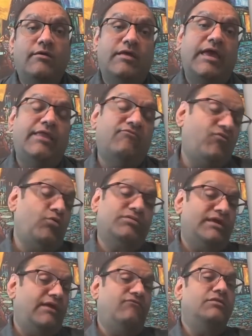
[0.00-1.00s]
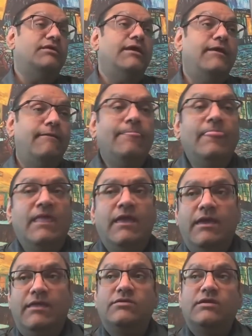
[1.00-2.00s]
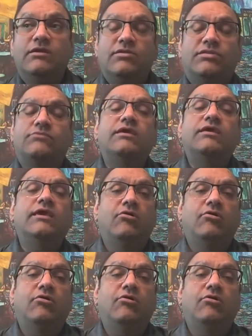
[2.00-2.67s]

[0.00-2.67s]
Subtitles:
and of course, everything in the industry